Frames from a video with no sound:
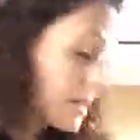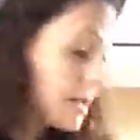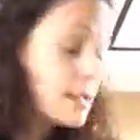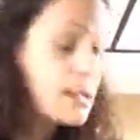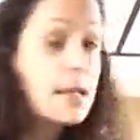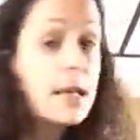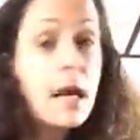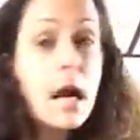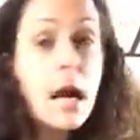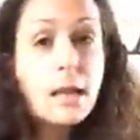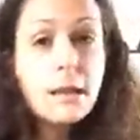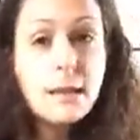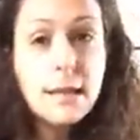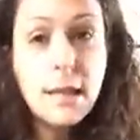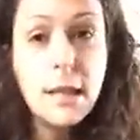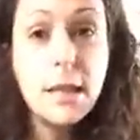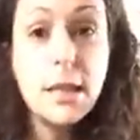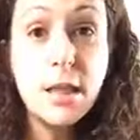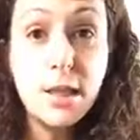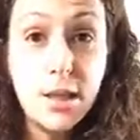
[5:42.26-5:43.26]
To
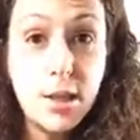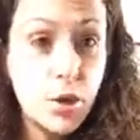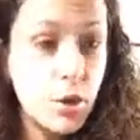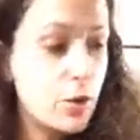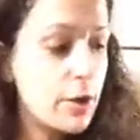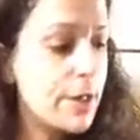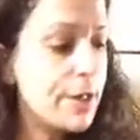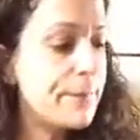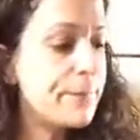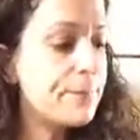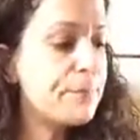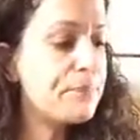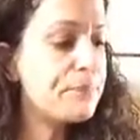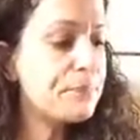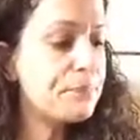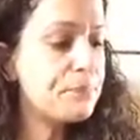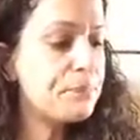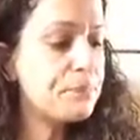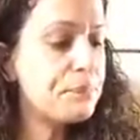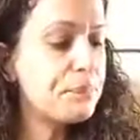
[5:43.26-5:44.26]
constantly stir it
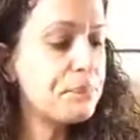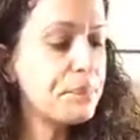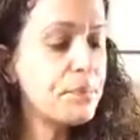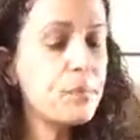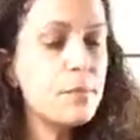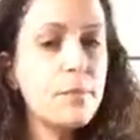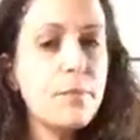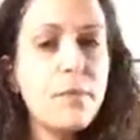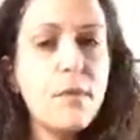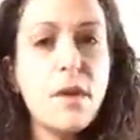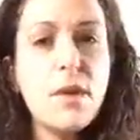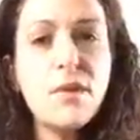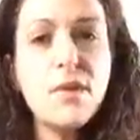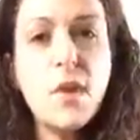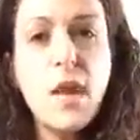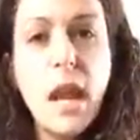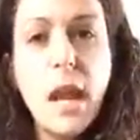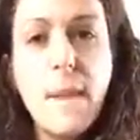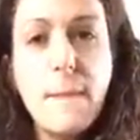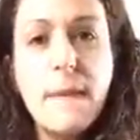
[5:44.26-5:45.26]
so
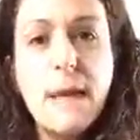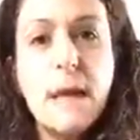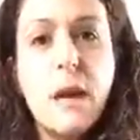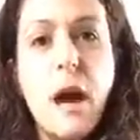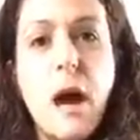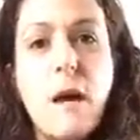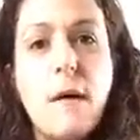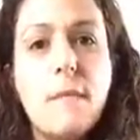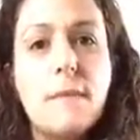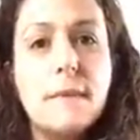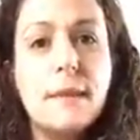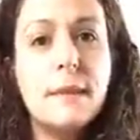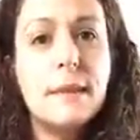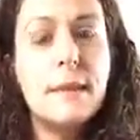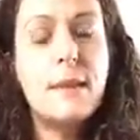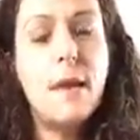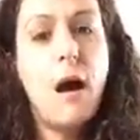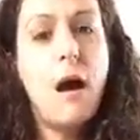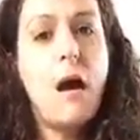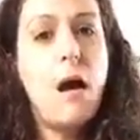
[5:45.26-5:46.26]
that it becomes
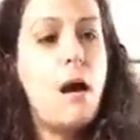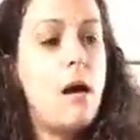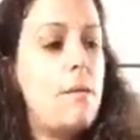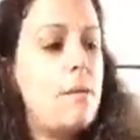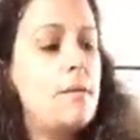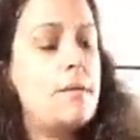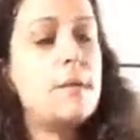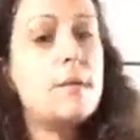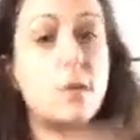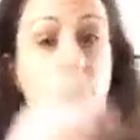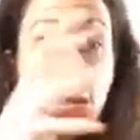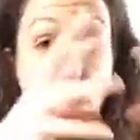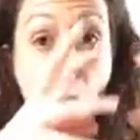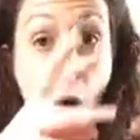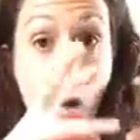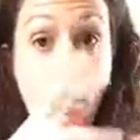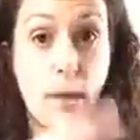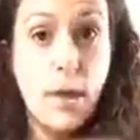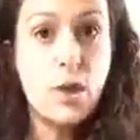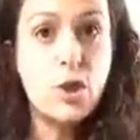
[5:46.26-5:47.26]

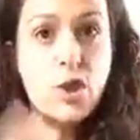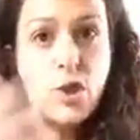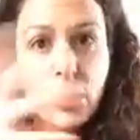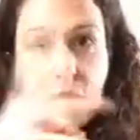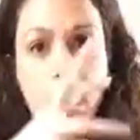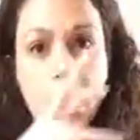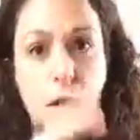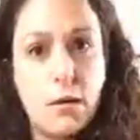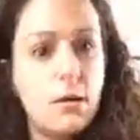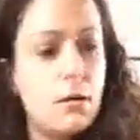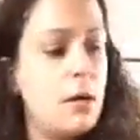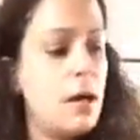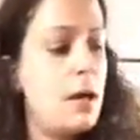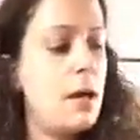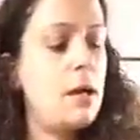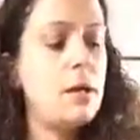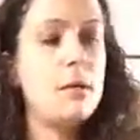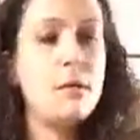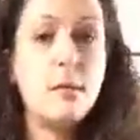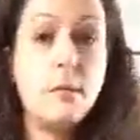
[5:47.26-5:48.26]
all meshed in
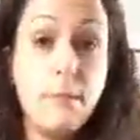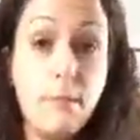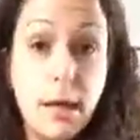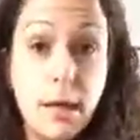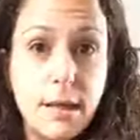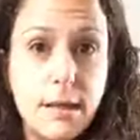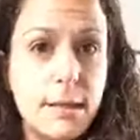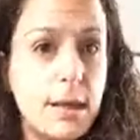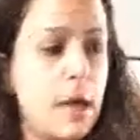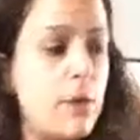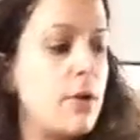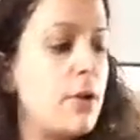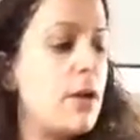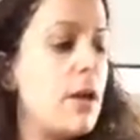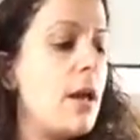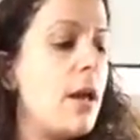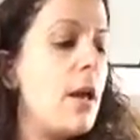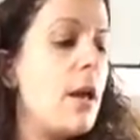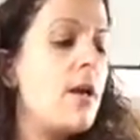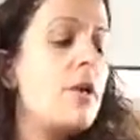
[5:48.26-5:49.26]
and mixed together.
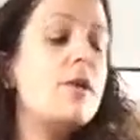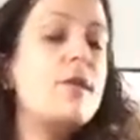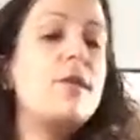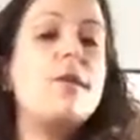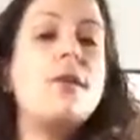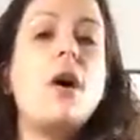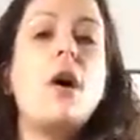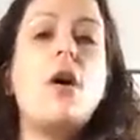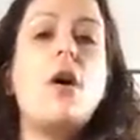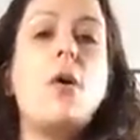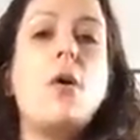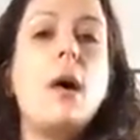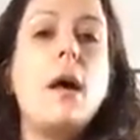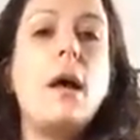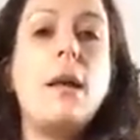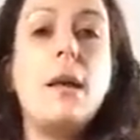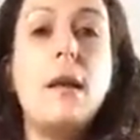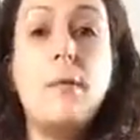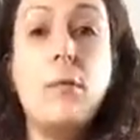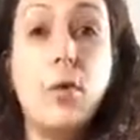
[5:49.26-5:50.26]
So,
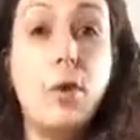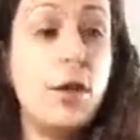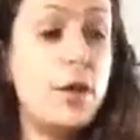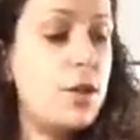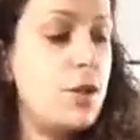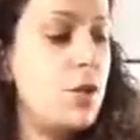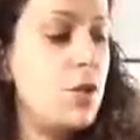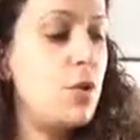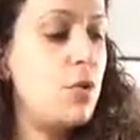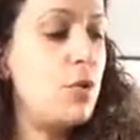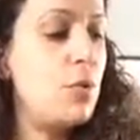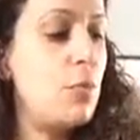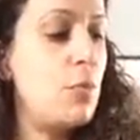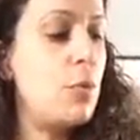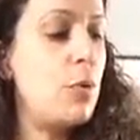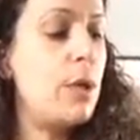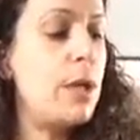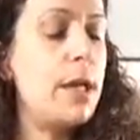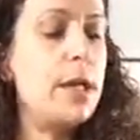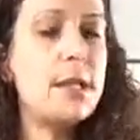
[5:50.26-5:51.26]
and I'm going to
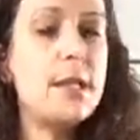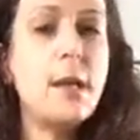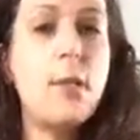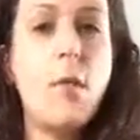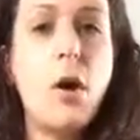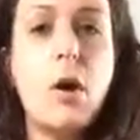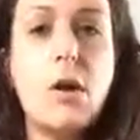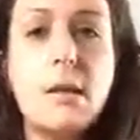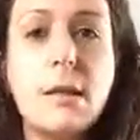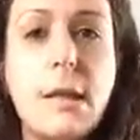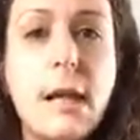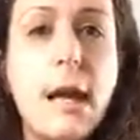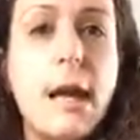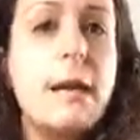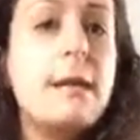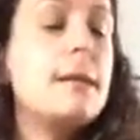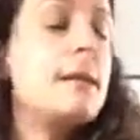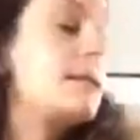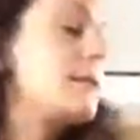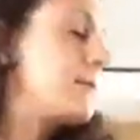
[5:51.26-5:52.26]
put it in Tamara's
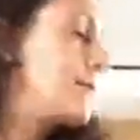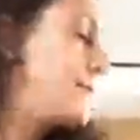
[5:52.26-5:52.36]
glass.